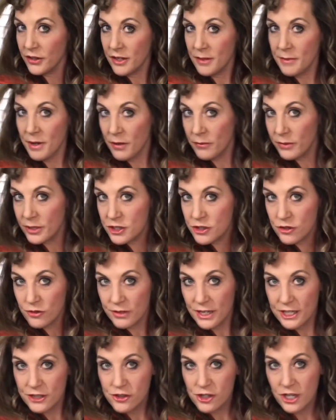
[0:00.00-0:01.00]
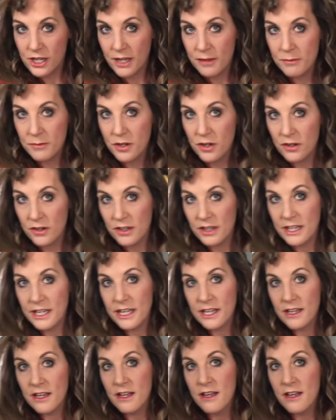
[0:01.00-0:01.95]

about which direction I'm curling.